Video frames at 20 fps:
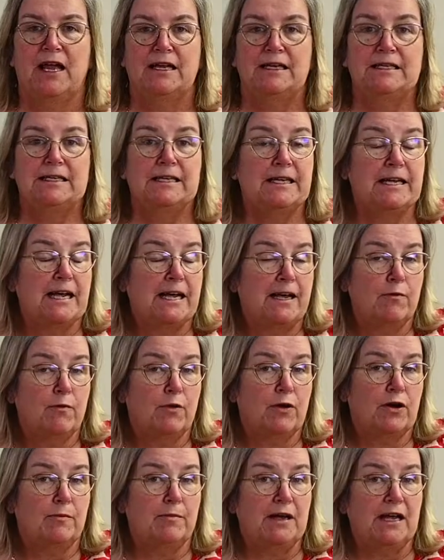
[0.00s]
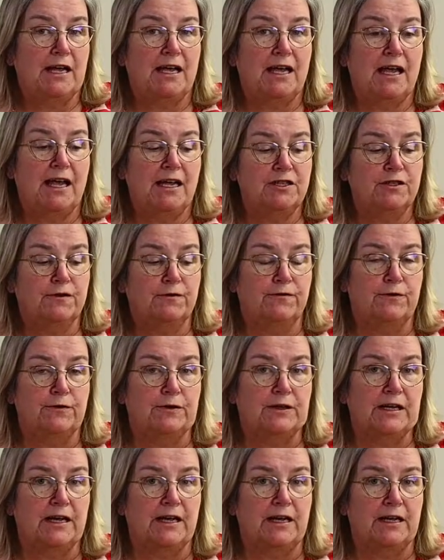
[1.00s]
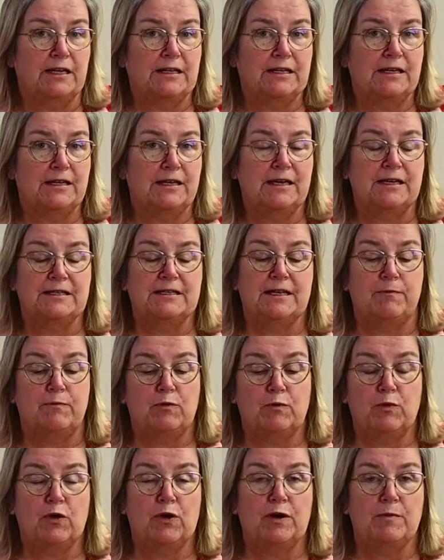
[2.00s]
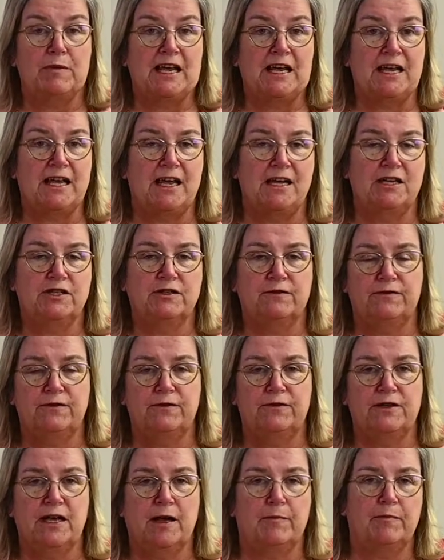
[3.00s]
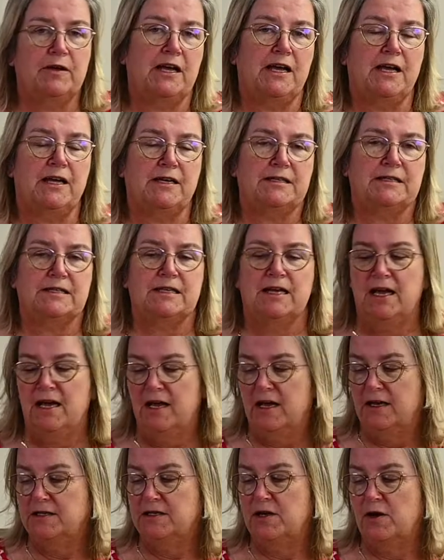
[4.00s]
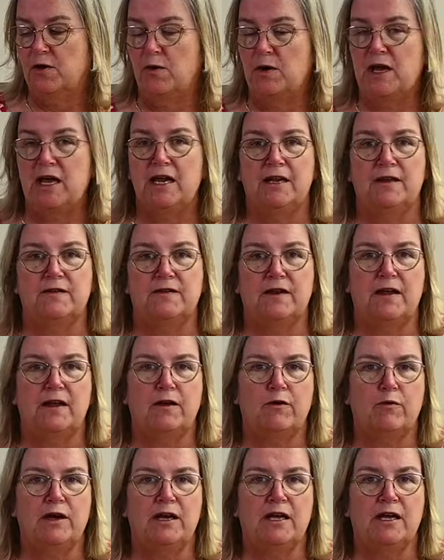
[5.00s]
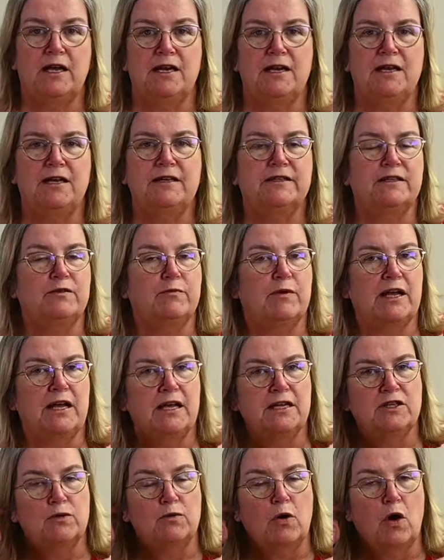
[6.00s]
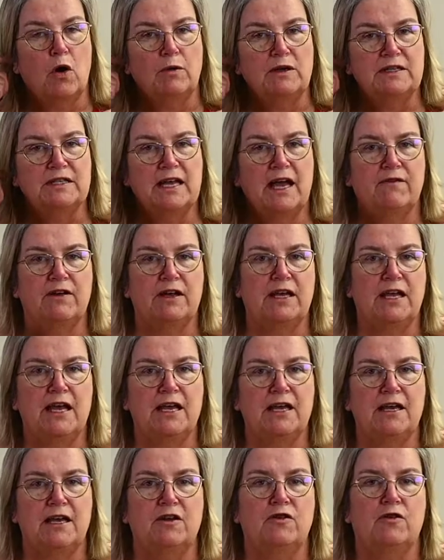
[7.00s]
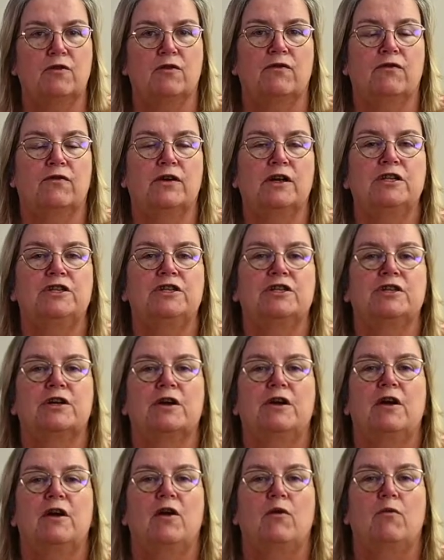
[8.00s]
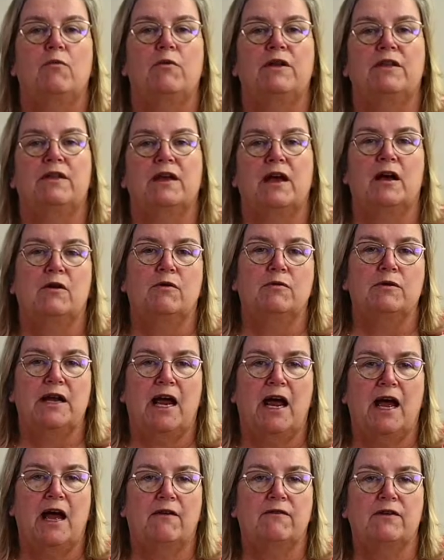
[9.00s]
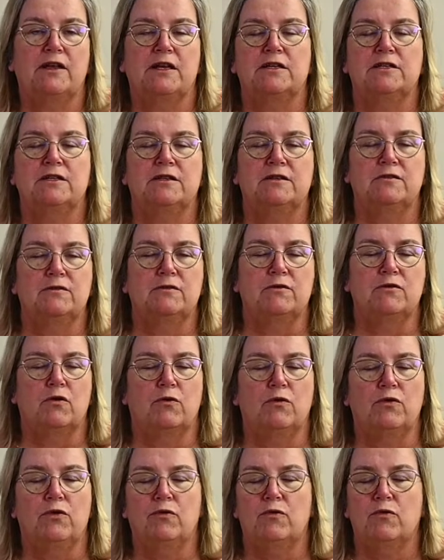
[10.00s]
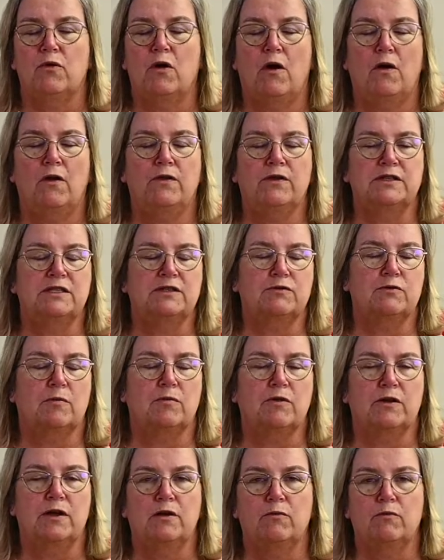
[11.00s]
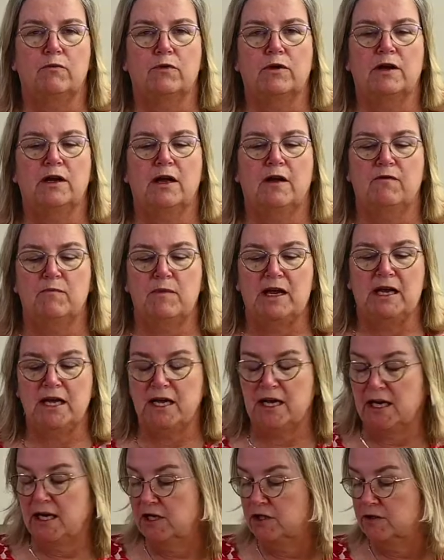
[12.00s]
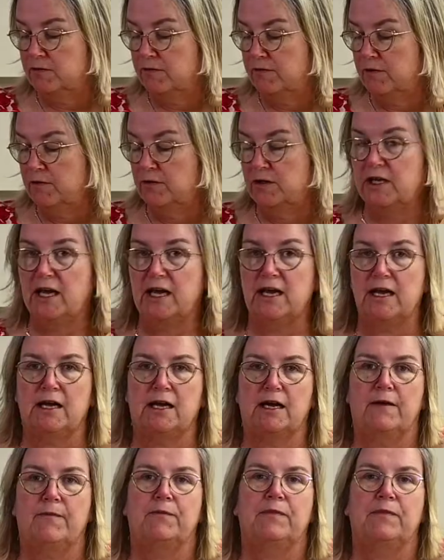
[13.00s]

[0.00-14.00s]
Today we're going to make angel food cake, except we're going to make angel food cupcakes. So it is a quick and easy way to always have a cake in your fridge without having to go through all the trouble and work of making an angel food cake.